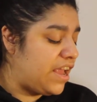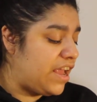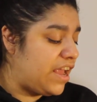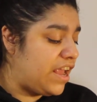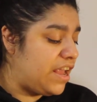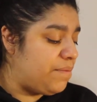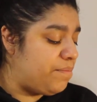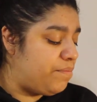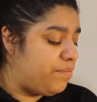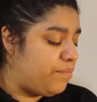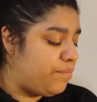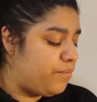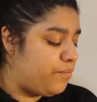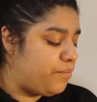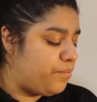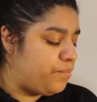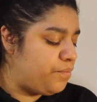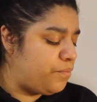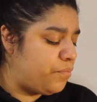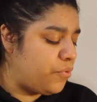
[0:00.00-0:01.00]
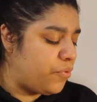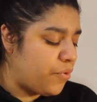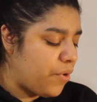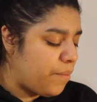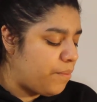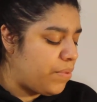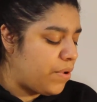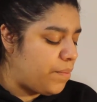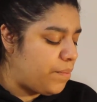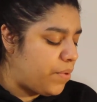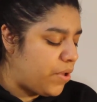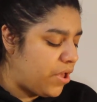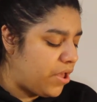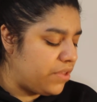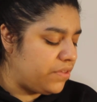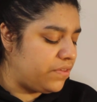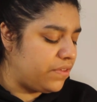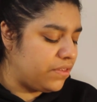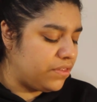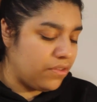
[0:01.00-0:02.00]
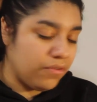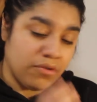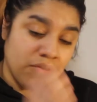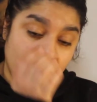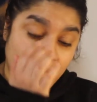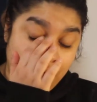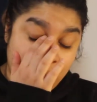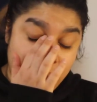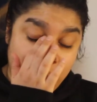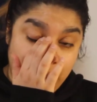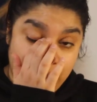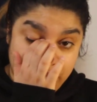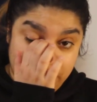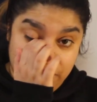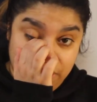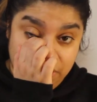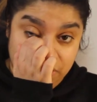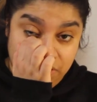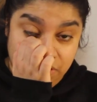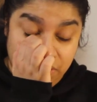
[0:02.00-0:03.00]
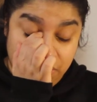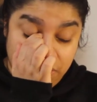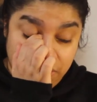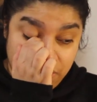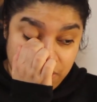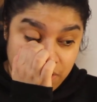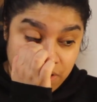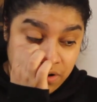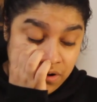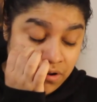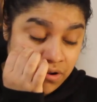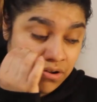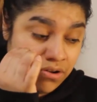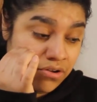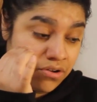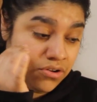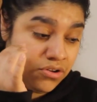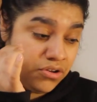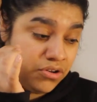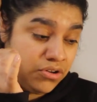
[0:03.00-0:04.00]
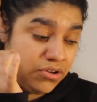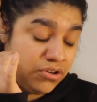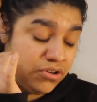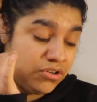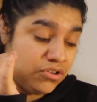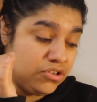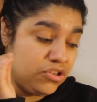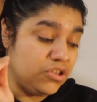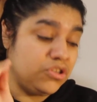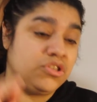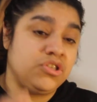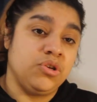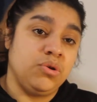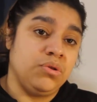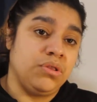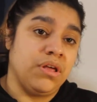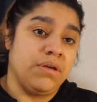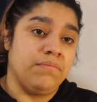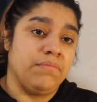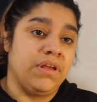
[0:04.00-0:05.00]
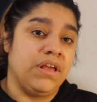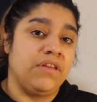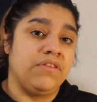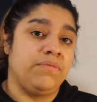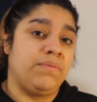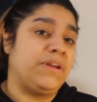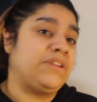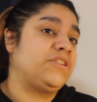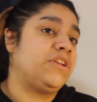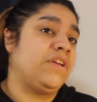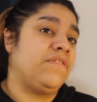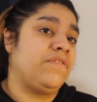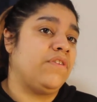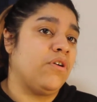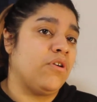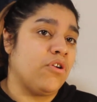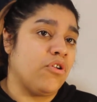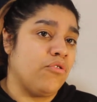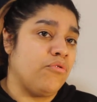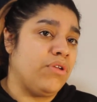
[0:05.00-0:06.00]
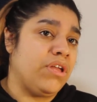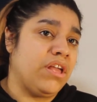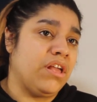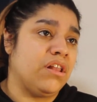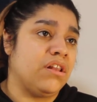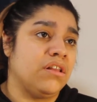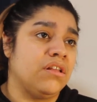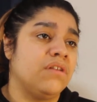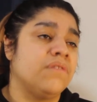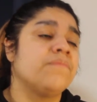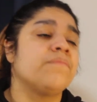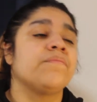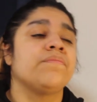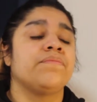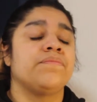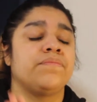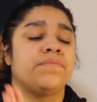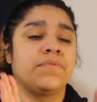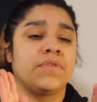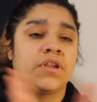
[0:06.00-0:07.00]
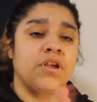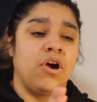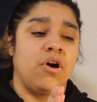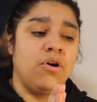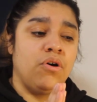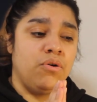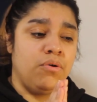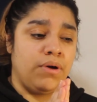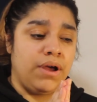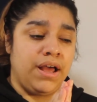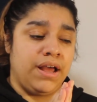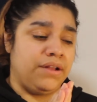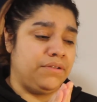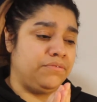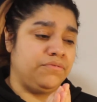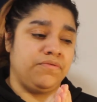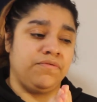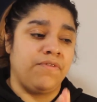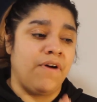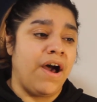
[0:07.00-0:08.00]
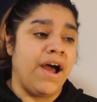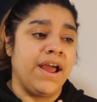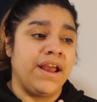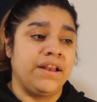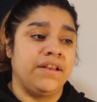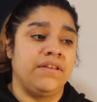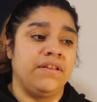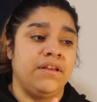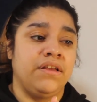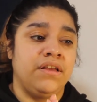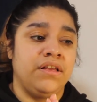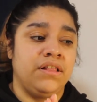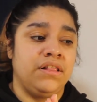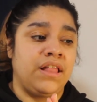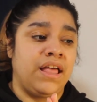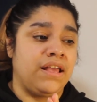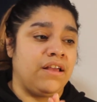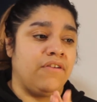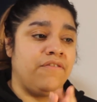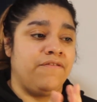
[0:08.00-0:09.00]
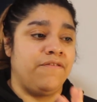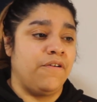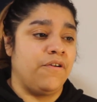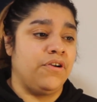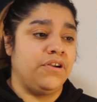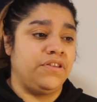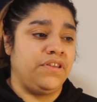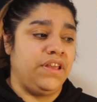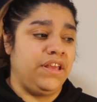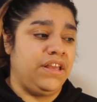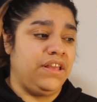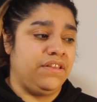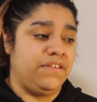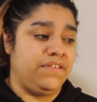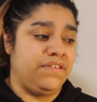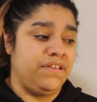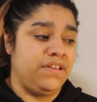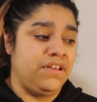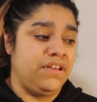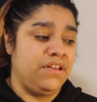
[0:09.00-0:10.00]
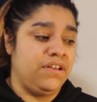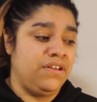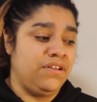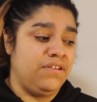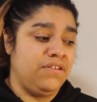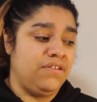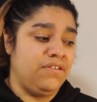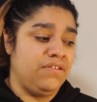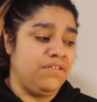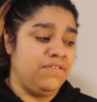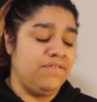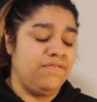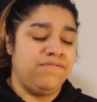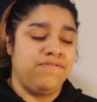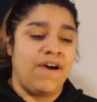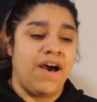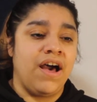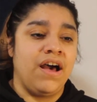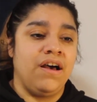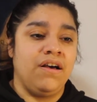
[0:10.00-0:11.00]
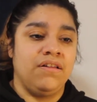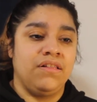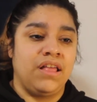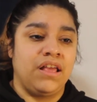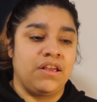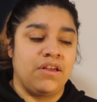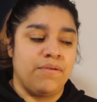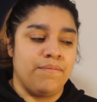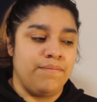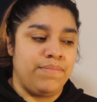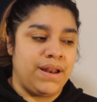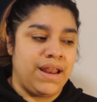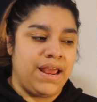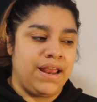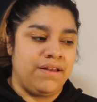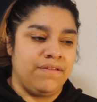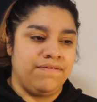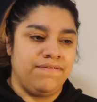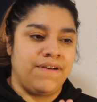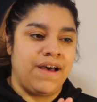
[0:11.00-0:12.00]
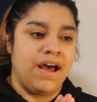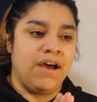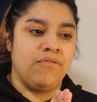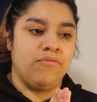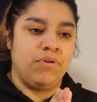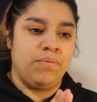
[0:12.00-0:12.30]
a proper person, the correct person to to sue them. Especially if you're Korean, go and find like authorities file a complaint, file